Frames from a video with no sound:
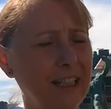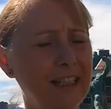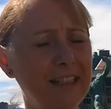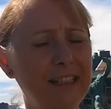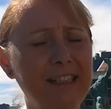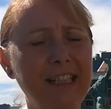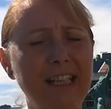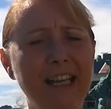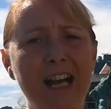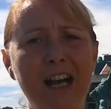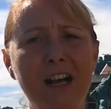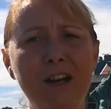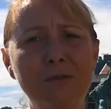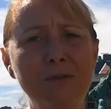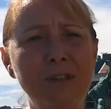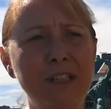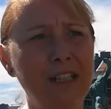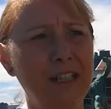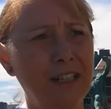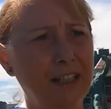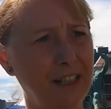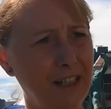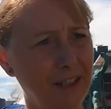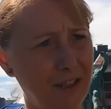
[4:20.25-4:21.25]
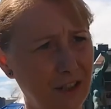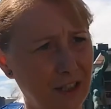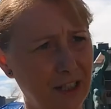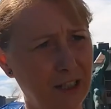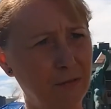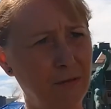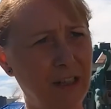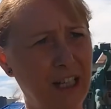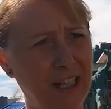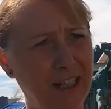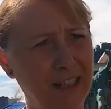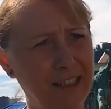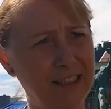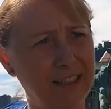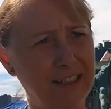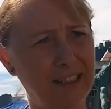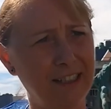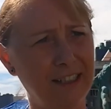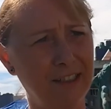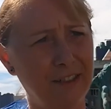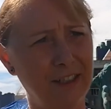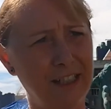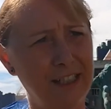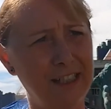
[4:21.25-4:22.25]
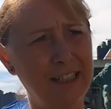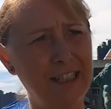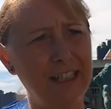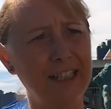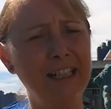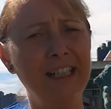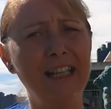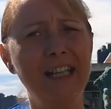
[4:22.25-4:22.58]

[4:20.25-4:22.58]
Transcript: It's the only region where it's increasing.